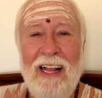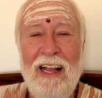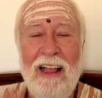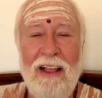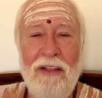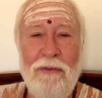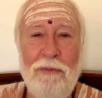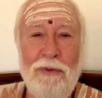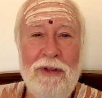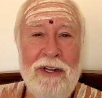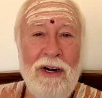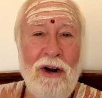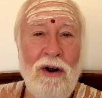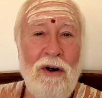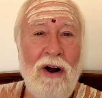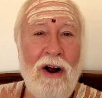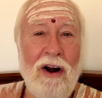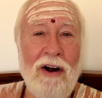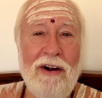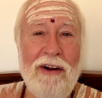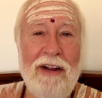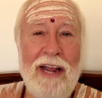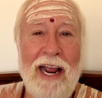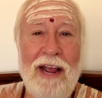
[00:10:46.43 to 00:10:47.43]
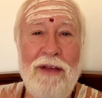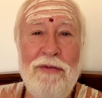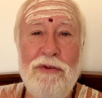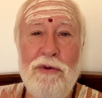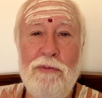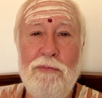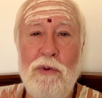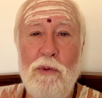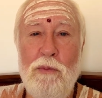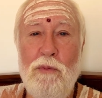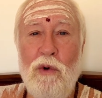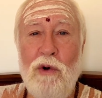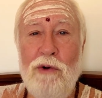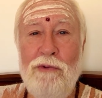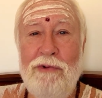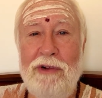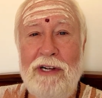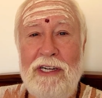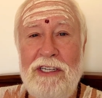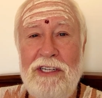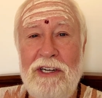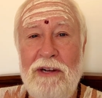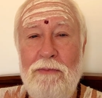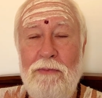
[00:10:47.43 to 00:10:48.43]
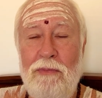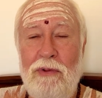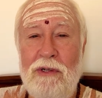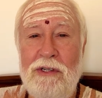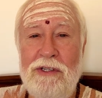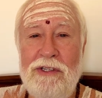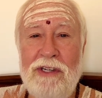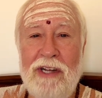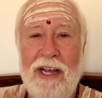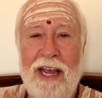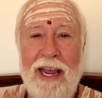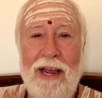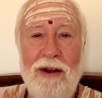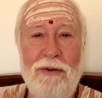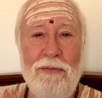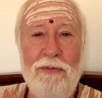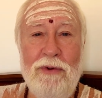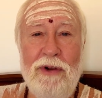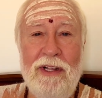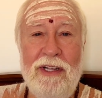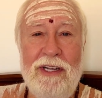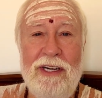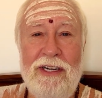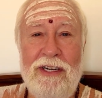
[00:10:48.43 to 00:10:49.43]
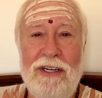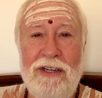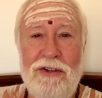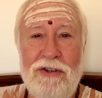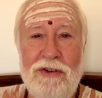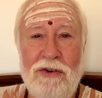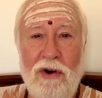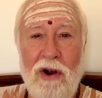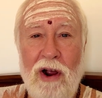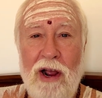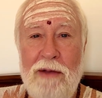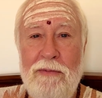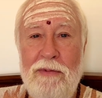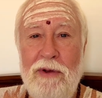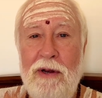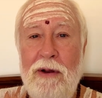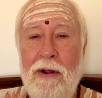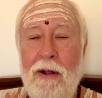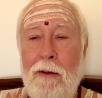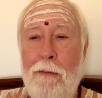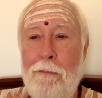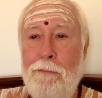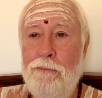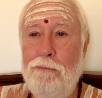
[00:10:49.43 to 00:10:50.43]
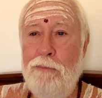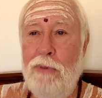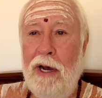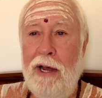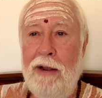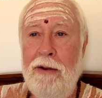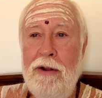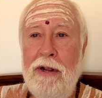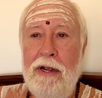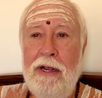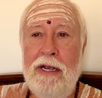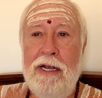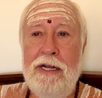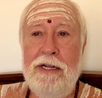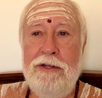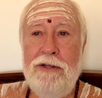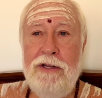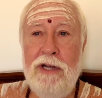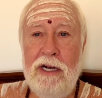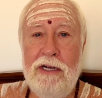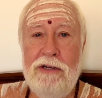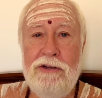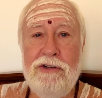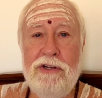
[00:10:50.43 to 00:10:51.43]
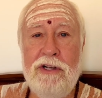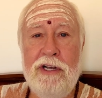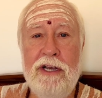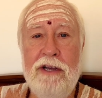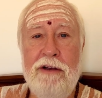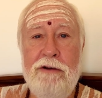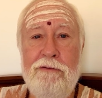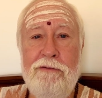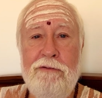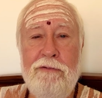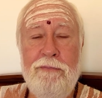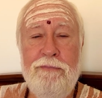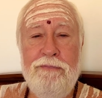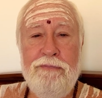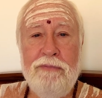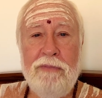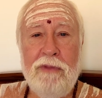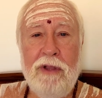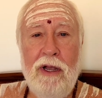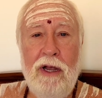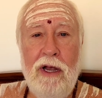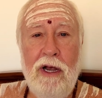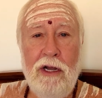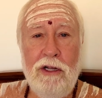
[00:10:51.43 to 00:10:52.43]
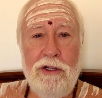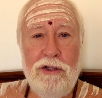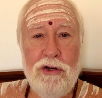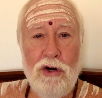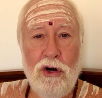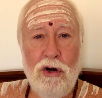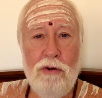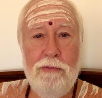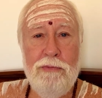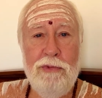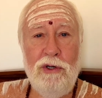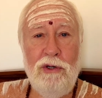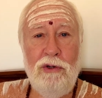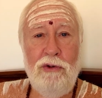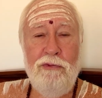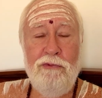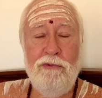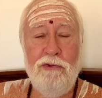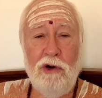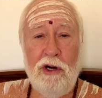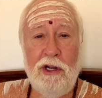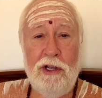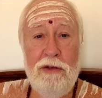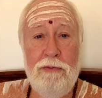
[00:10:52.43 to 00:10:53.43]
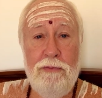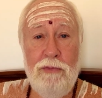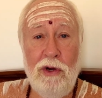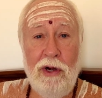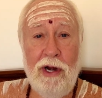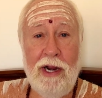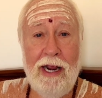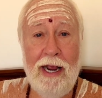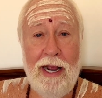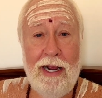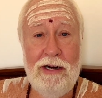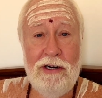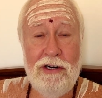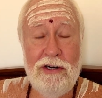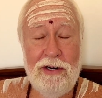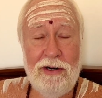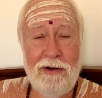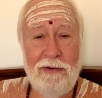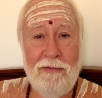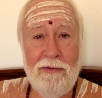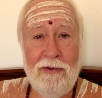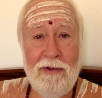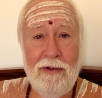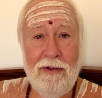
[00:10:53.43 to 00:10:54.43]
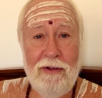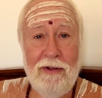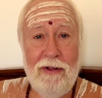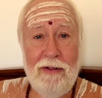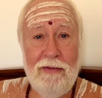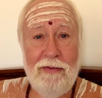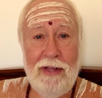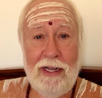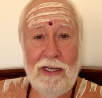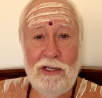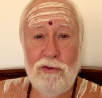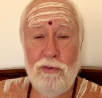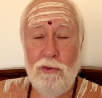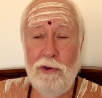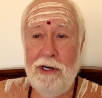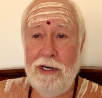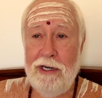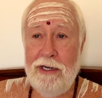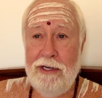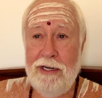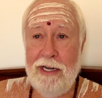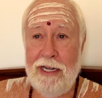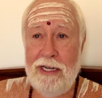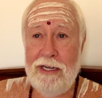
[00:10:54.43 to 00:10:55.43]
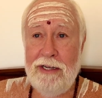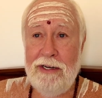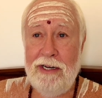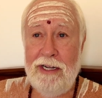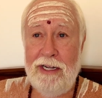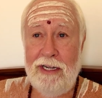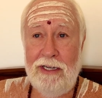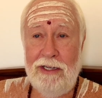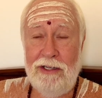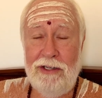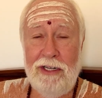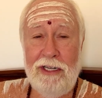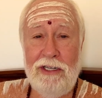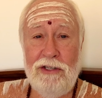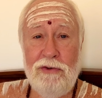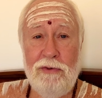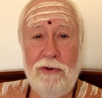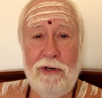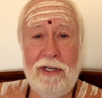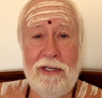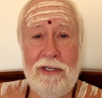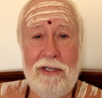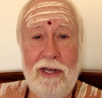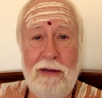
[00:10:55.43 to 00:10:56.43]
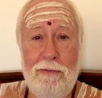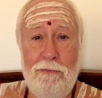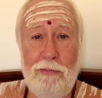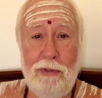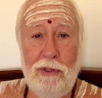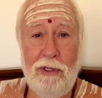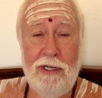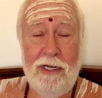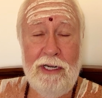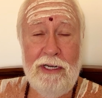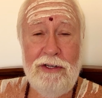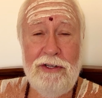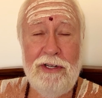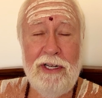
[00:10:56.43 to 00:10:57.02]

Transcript: You know, our anthropomorphic symbols can't really describe it, but it does give a terminal for communication. That's what a deity is. That's what a temple is.